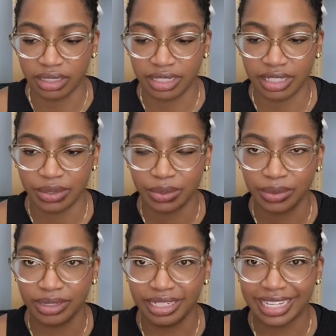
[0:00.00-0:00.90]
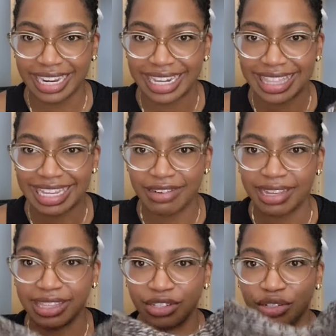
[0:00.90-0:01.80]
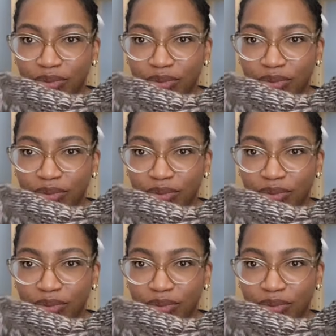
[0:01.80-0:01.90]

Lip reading: so in theory this should